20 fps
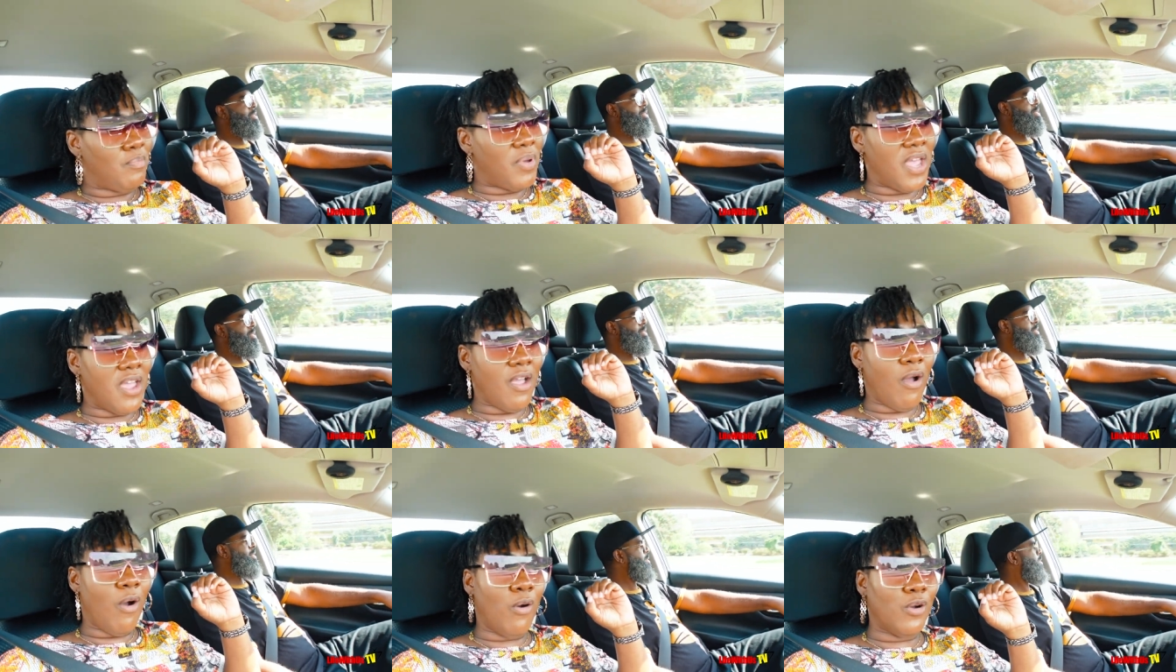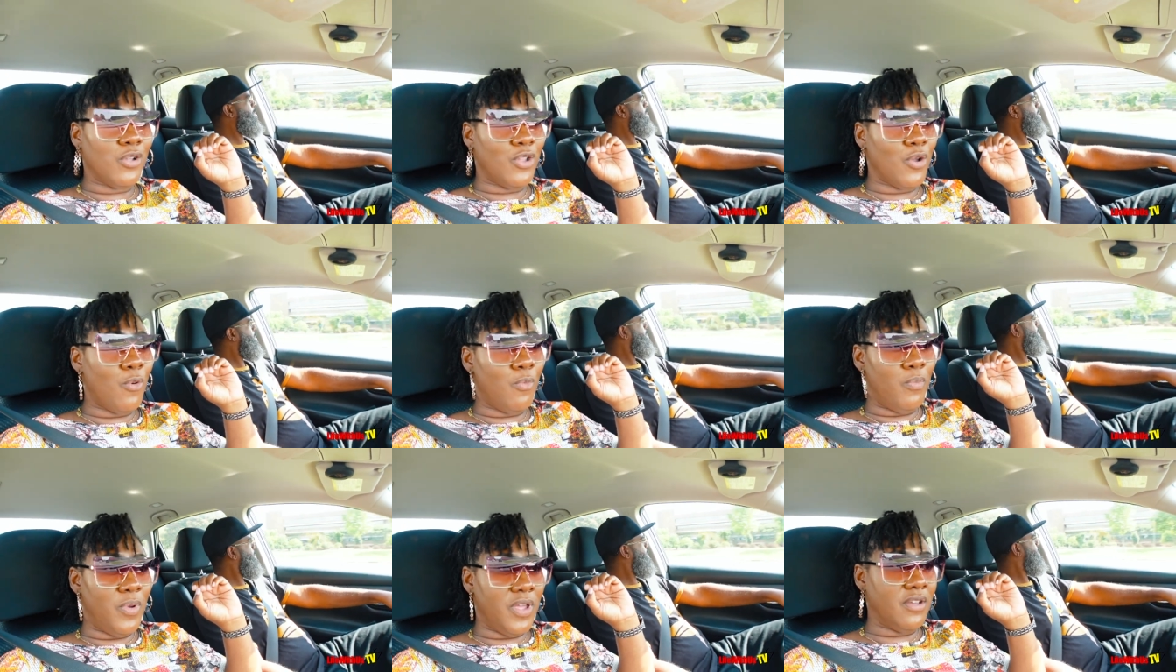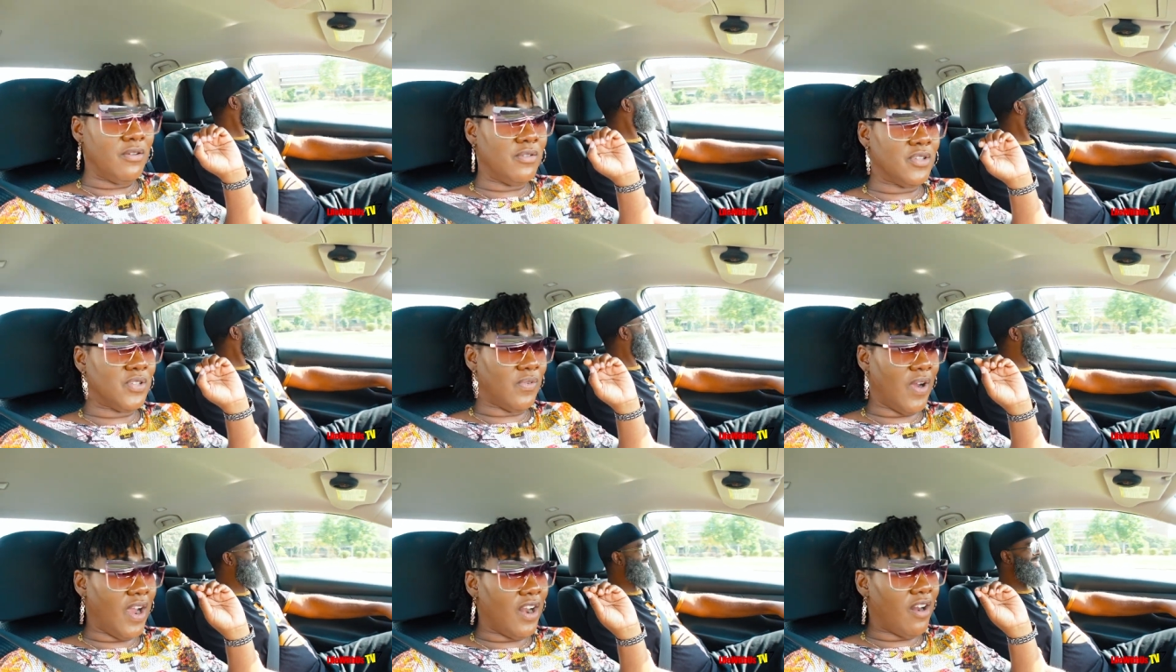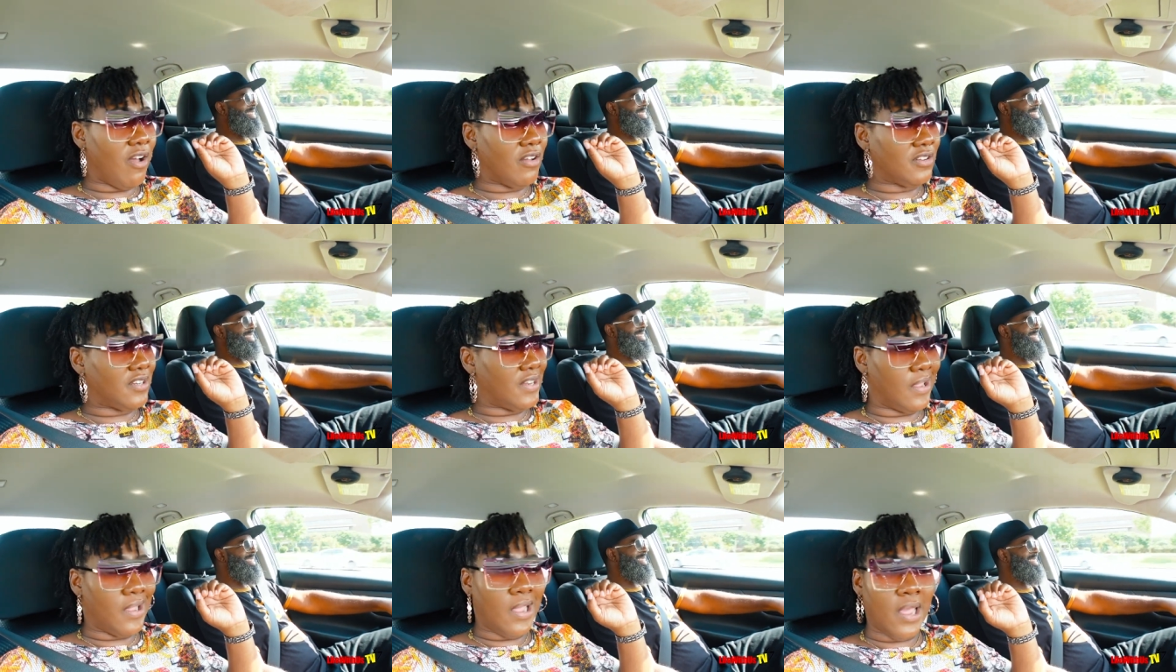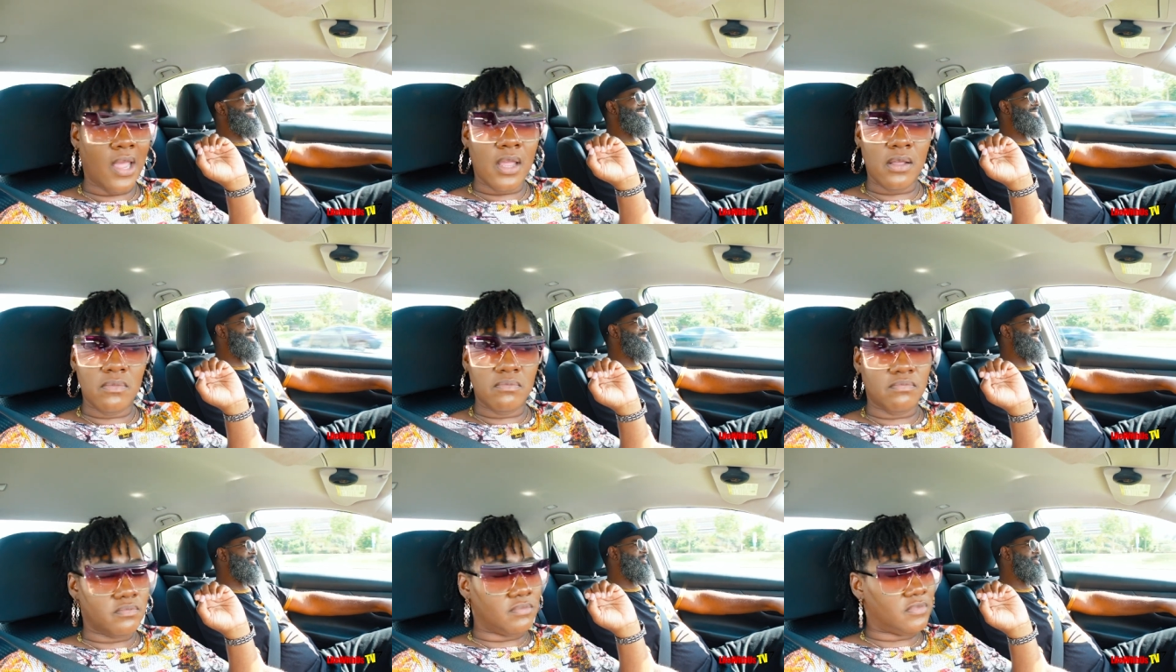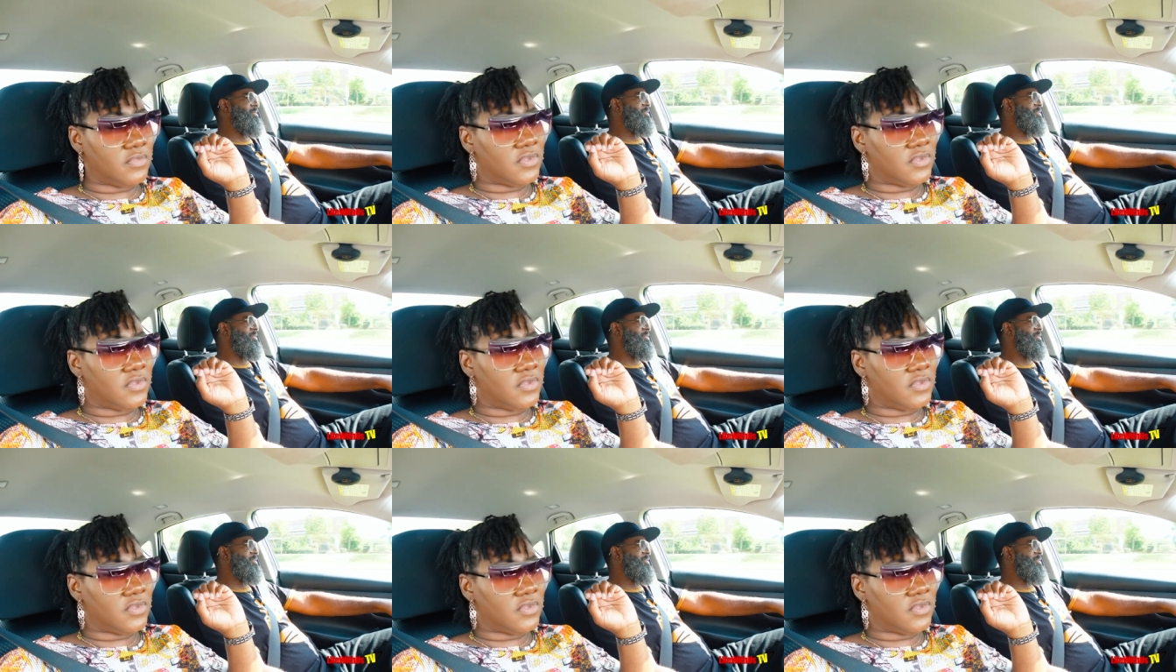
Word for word: pay all your bills right out the gate,